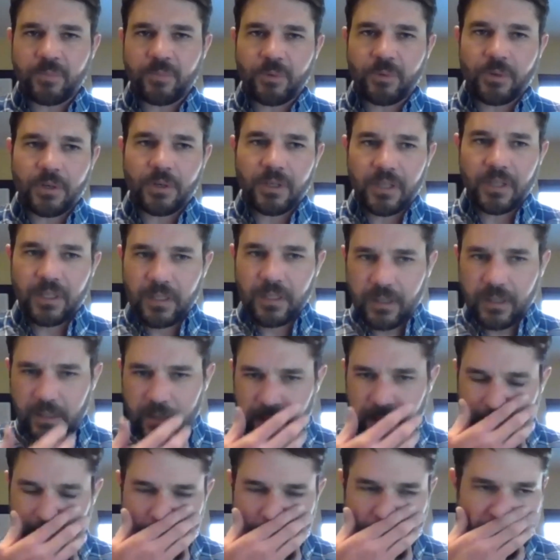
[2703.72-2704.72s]
support?
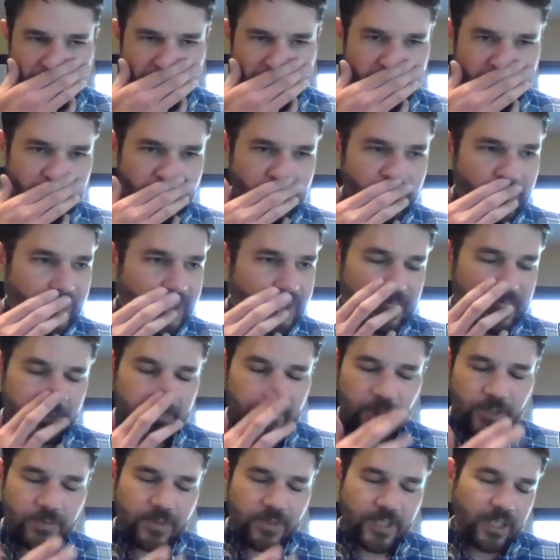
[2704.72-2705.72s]
Um, with
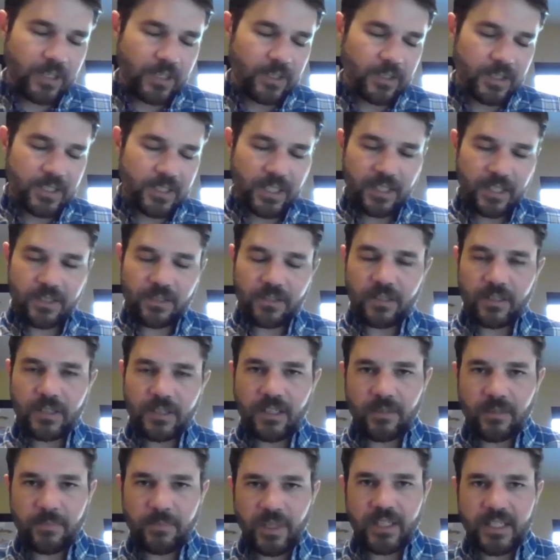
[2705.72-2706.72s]
Senator Tester
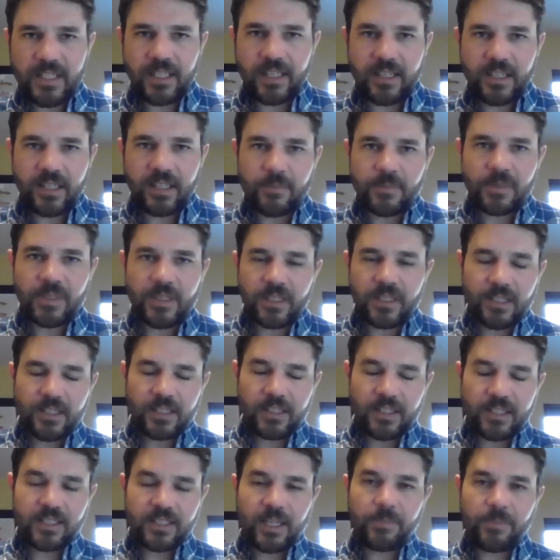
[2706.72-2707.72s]
here in Montana being an
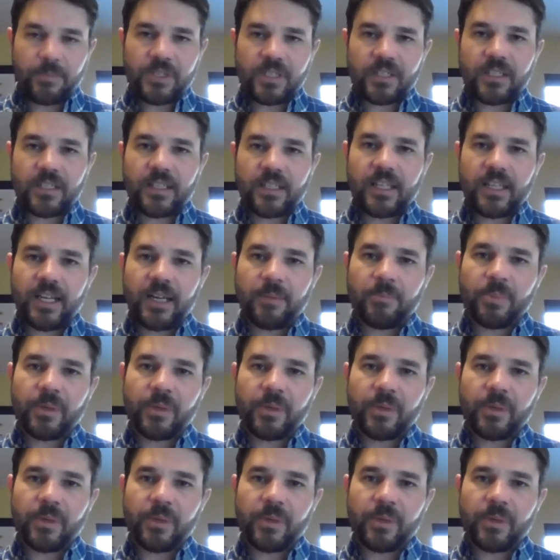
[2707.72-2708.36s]
exception to that.